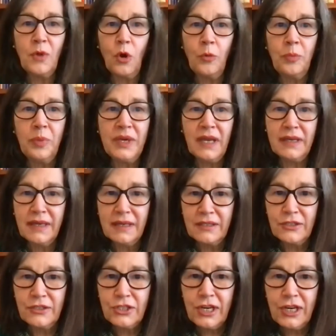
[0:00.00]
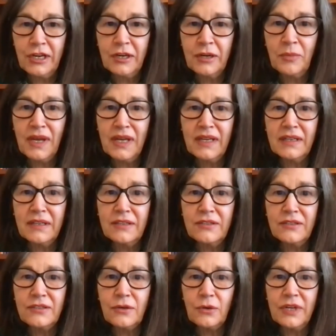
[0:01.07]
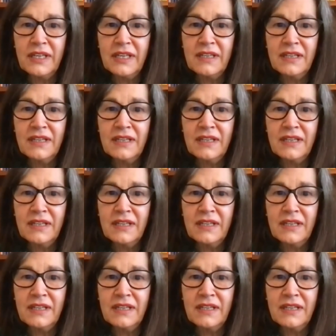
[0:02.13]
hoping I can share my screen.